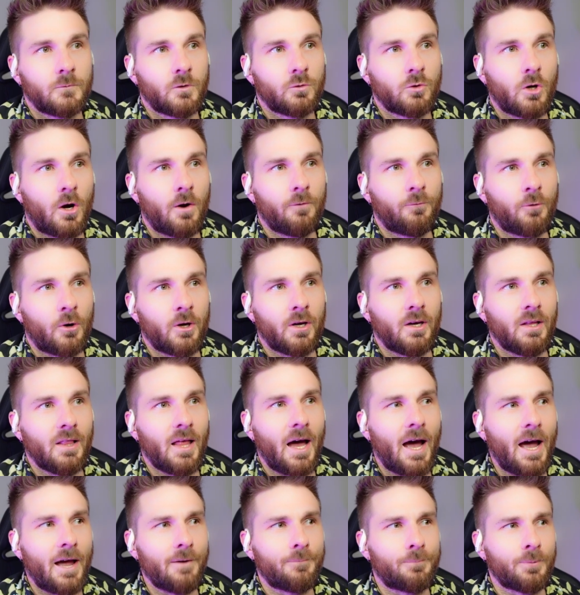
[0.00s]
Run for your
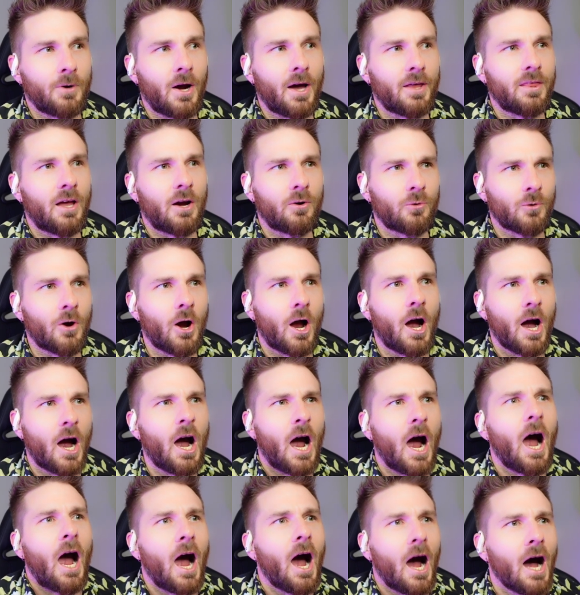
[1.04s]
life, brother,
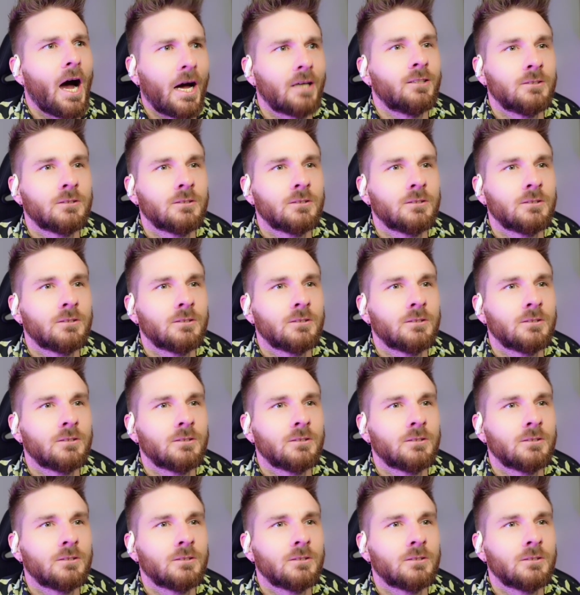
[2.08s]
run!